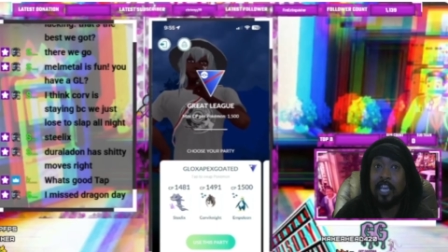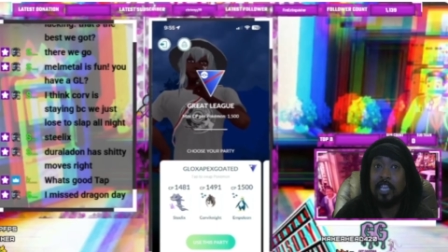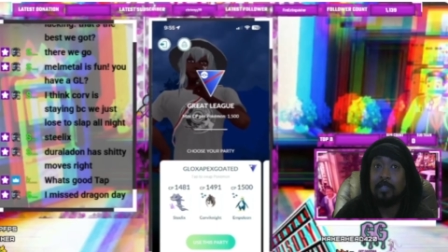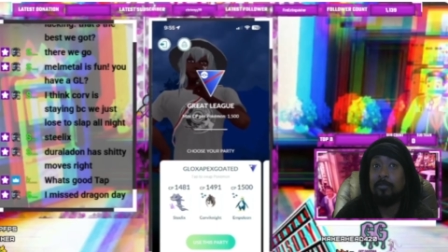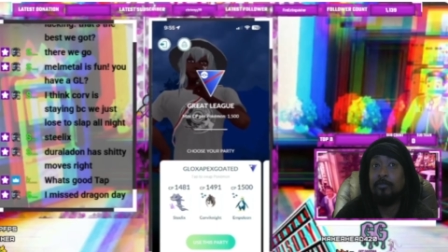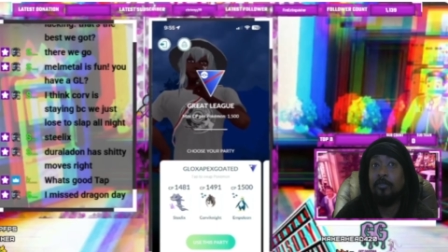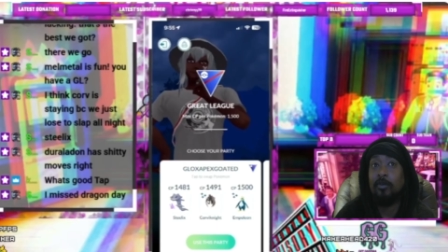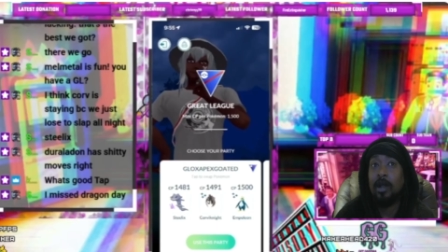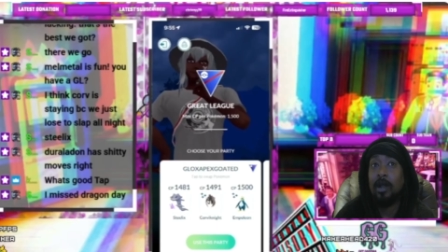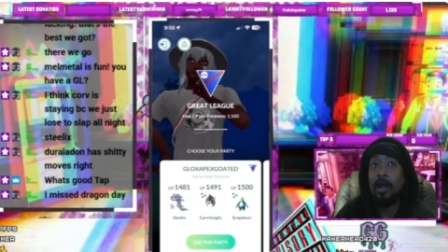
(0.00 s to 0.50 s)

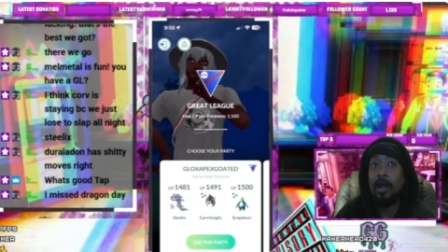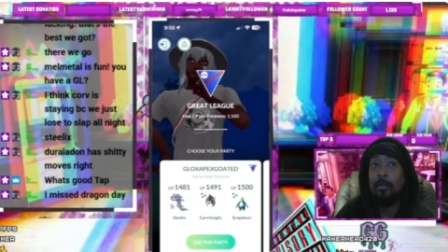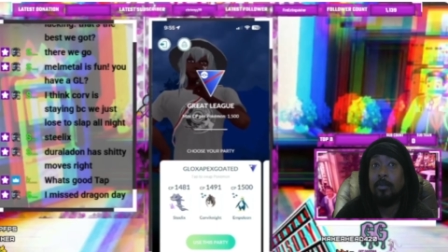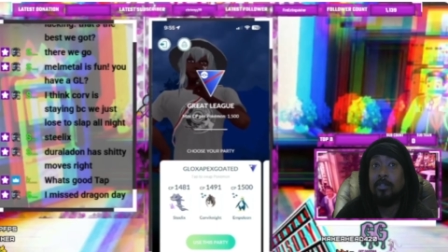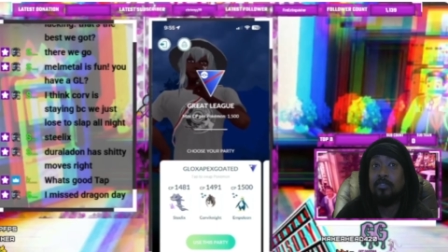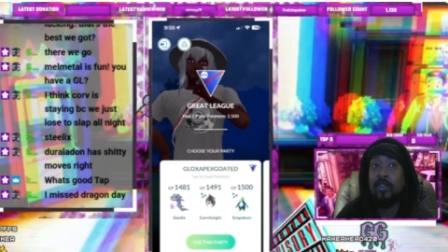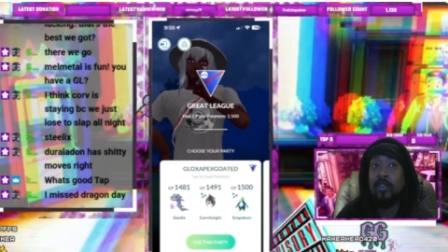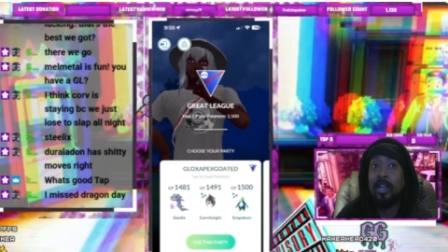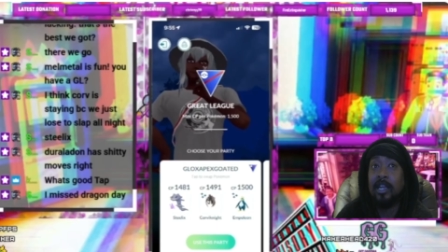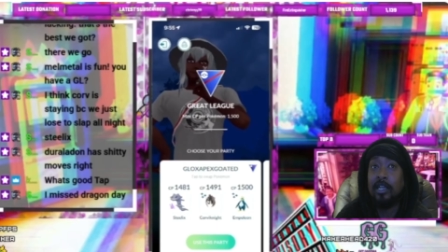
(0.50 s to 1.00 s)
before I
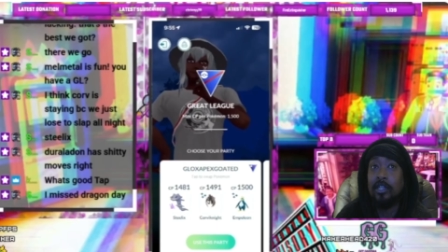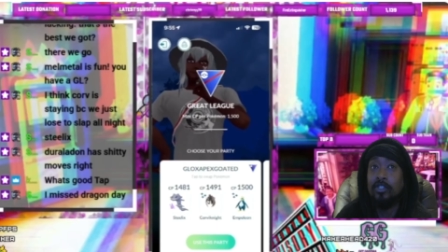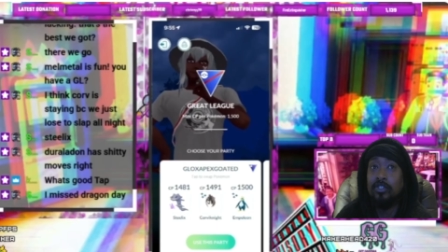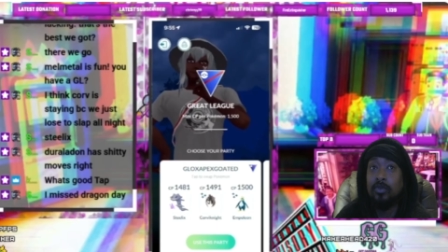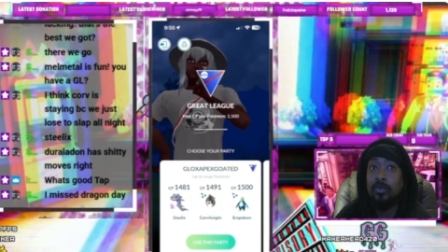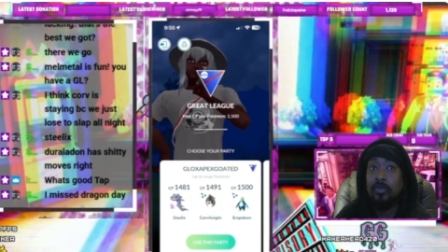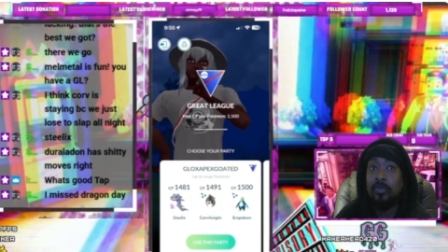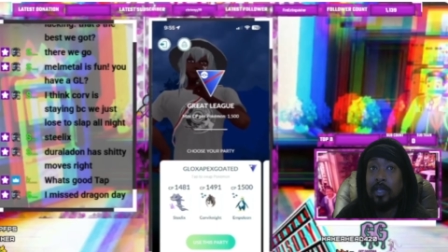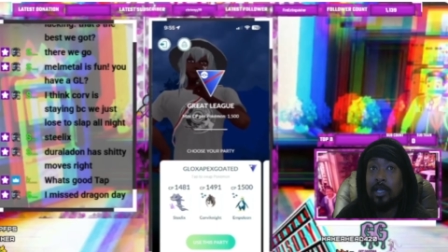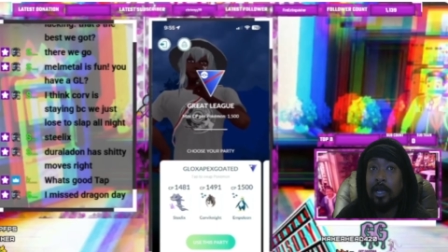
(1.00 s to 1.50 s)
was ready to
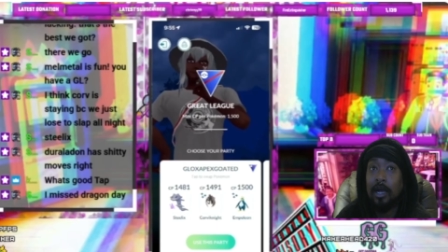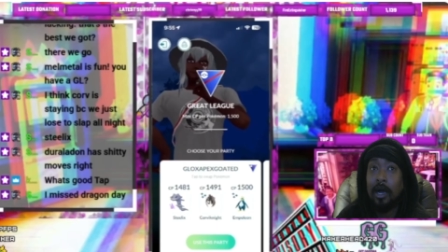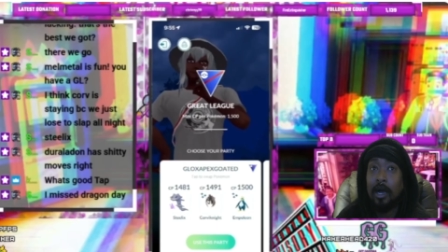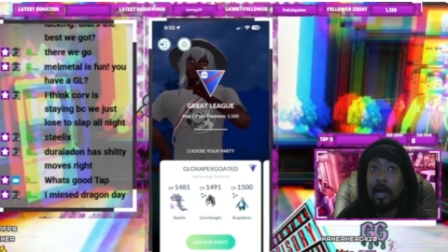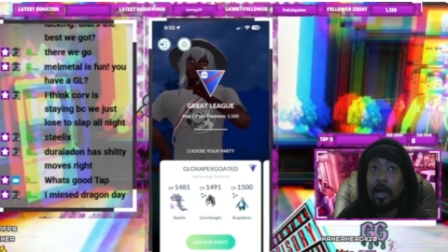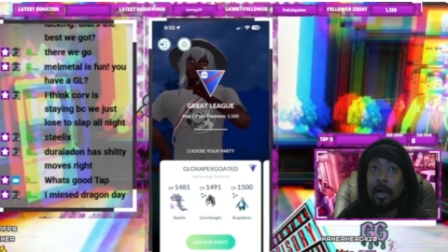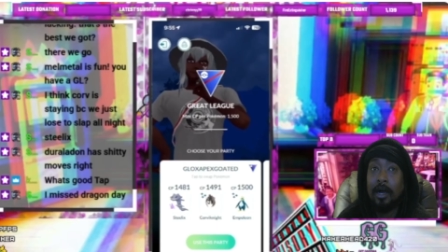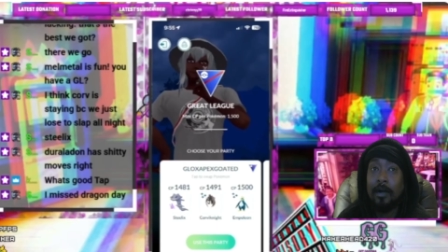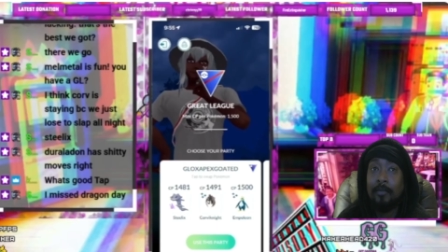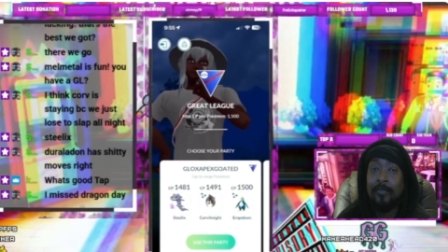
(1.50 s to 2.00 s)
do
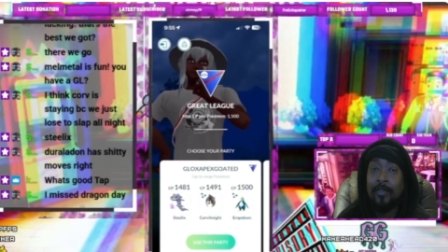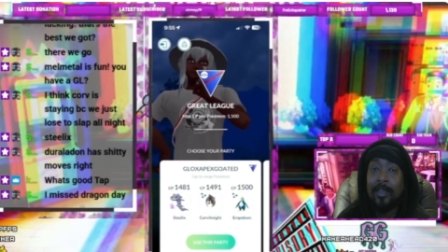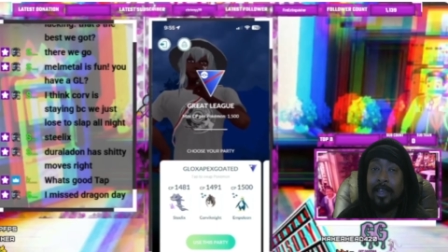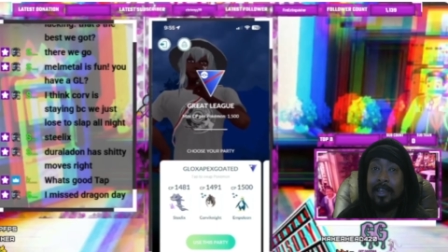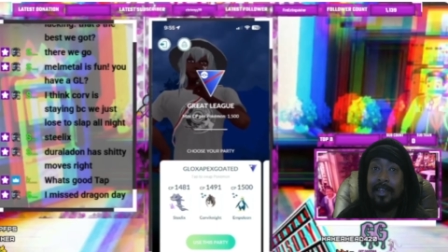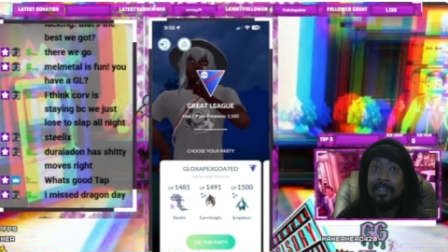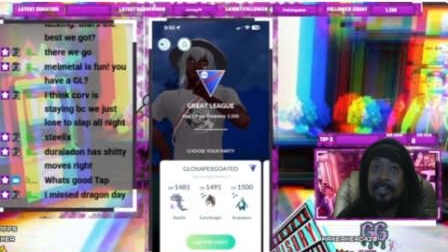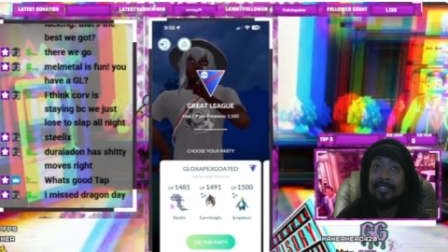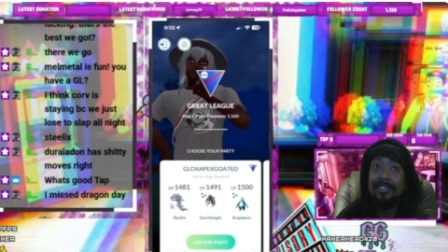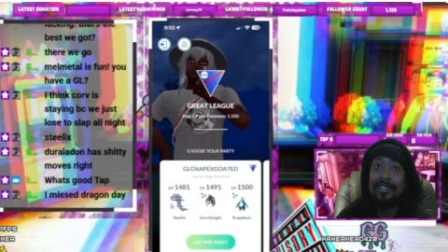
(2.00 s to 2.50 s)
the
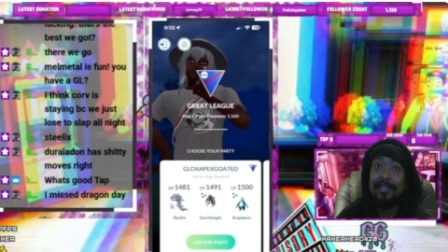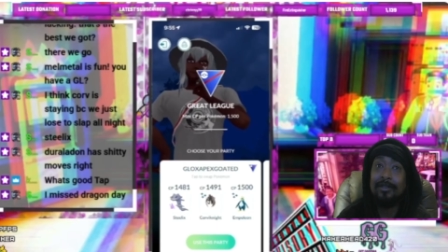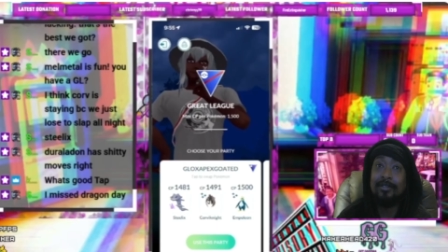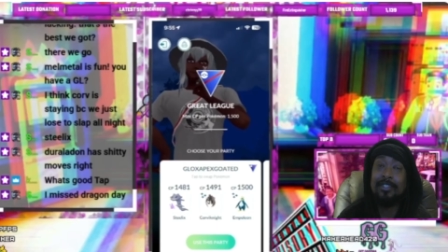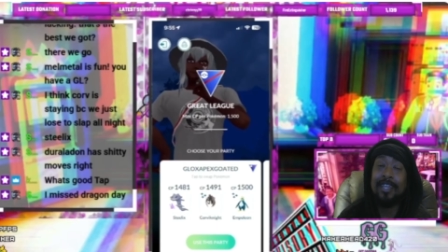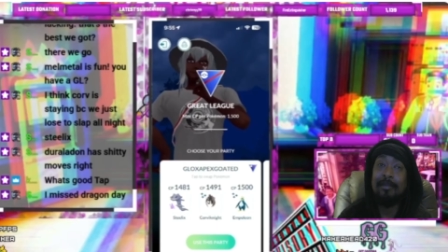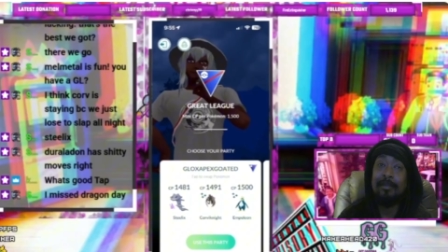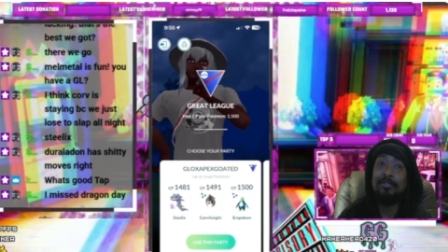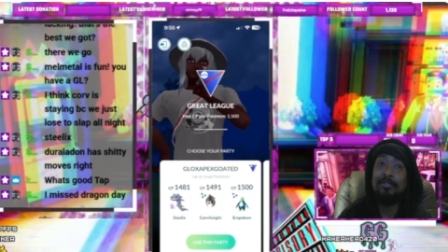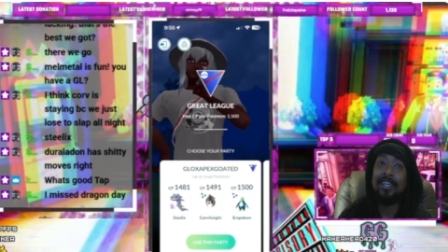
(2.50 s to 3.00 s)
steel
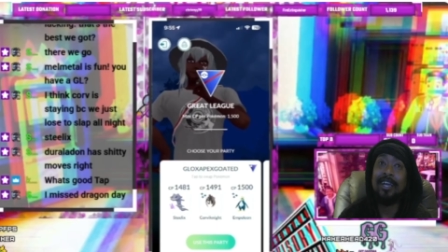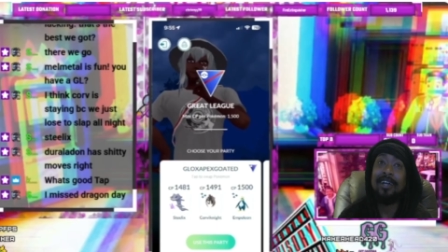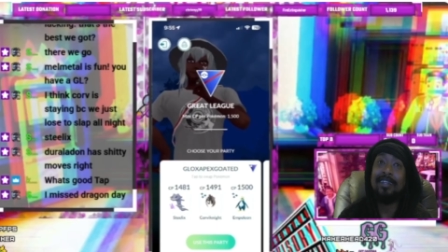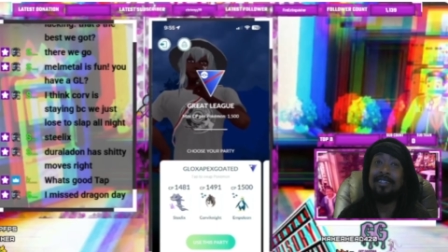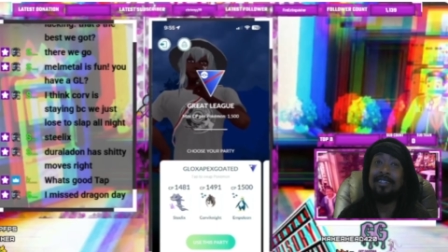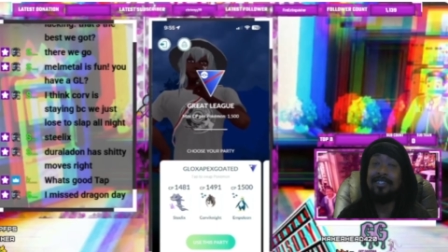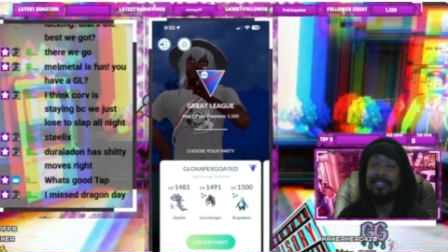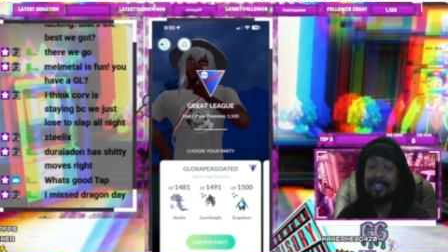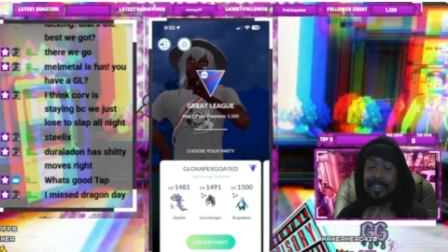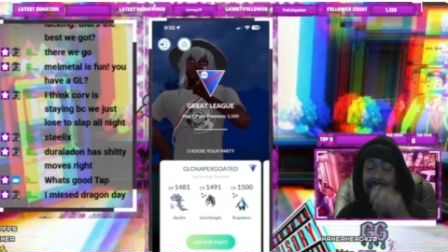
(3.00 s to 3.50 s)
type
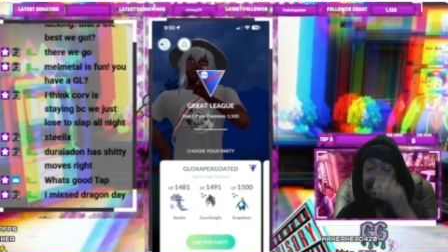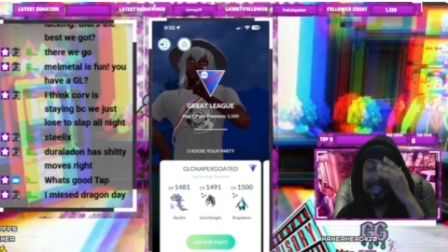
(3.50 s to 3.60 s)
challenge.